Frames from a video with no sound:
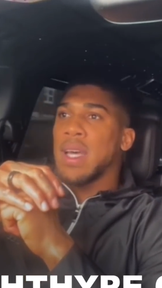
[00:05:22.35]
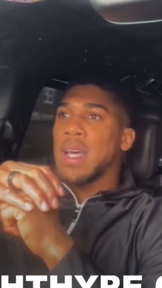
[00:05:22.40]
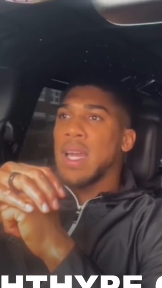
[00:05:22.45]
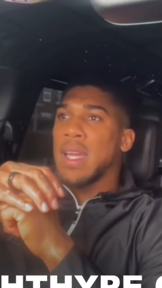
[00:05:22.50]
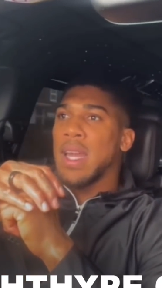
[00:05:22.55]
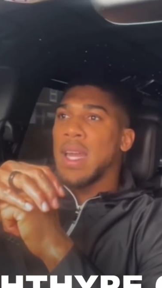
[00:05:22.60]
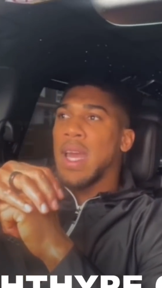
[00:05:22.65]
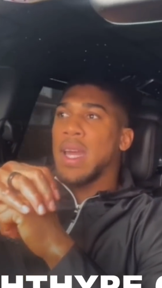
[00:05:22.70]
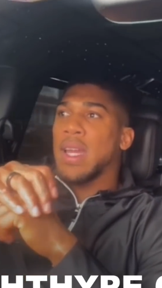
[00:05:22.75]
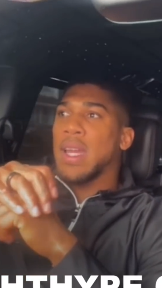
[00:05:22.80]

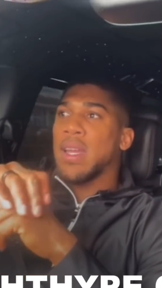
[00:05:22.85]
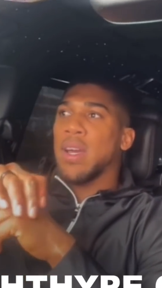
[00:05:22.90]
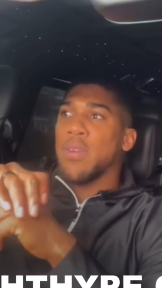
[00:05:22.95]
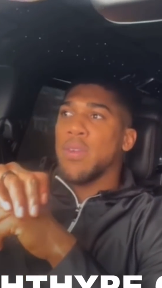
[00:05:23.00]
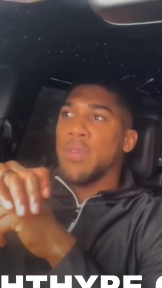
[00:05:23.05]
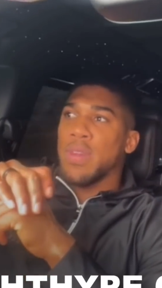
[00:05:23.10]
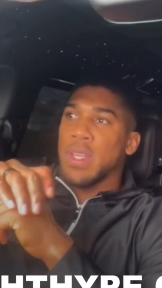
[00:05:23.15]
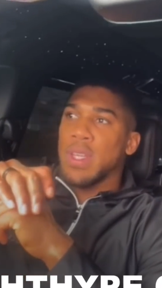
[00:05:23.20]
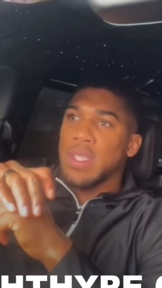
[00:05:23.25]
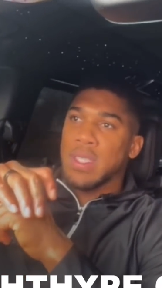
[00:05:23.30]
talent ain't
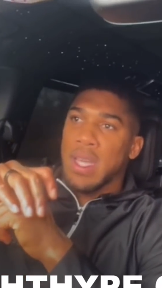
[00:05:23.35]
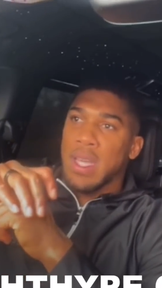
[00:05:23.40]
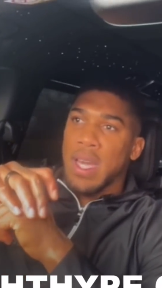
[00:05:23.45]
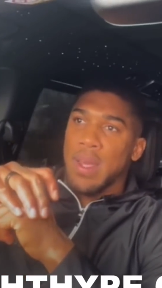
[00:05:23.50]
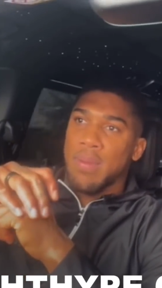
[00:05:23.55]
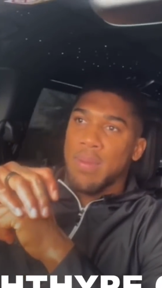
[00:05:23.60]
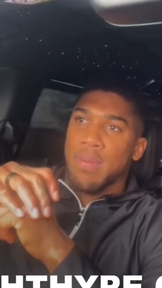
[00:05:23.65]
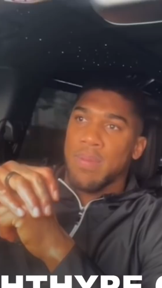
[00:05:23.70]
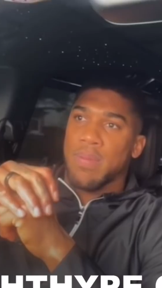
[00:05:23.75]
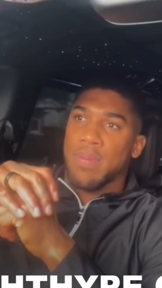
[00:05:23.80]
enough in this
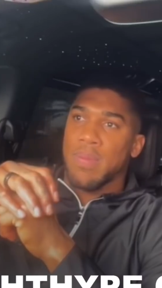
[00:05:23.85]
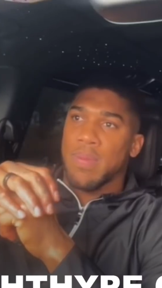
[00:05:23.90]
game.